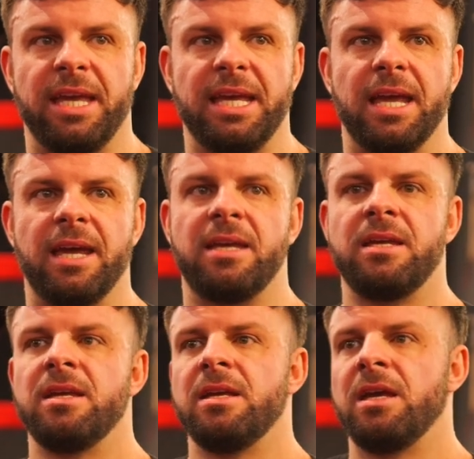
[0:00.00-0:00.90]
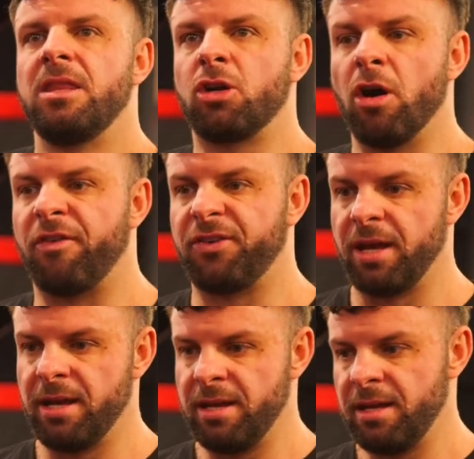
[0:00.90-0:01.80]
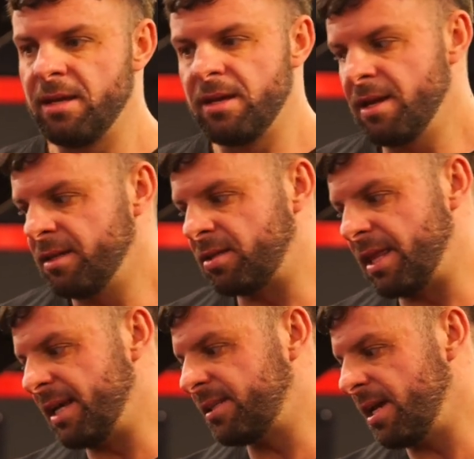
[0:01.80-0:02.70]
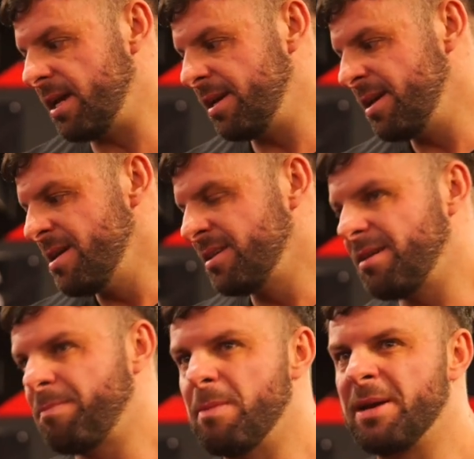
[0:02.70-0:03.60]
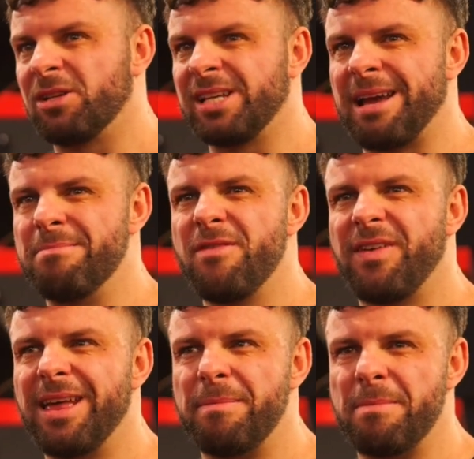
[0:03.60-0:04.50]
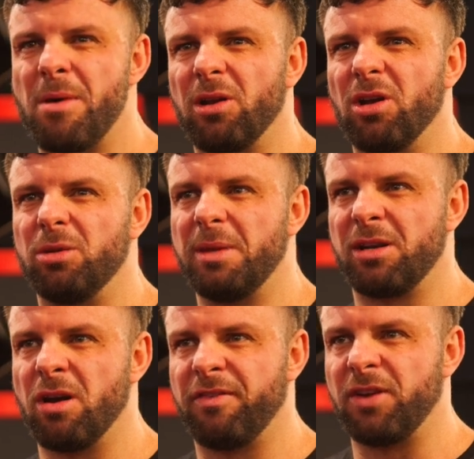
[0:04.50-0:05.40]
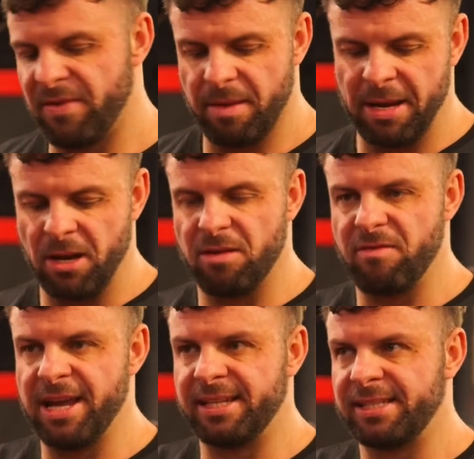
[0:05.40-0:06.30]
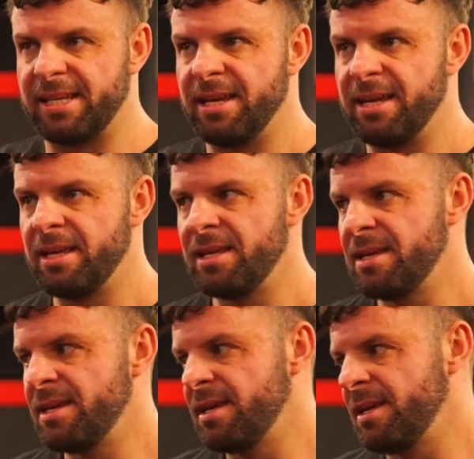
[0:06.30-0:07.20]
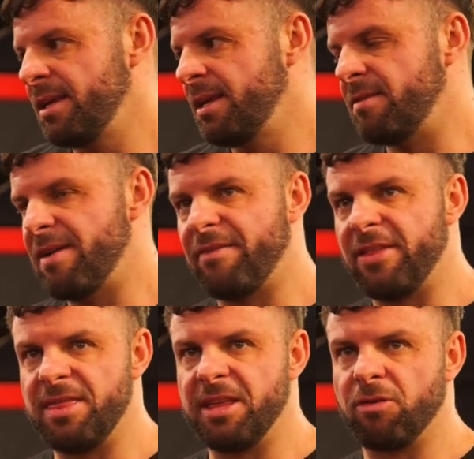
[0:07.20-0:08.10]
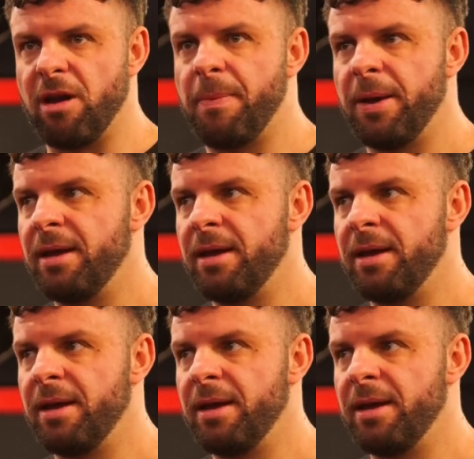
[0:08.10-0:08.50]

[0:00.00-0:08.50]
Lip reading: the cuffed to this, simply because I can move a little bit more load with the cuff with it being on the wrist rather than the grip.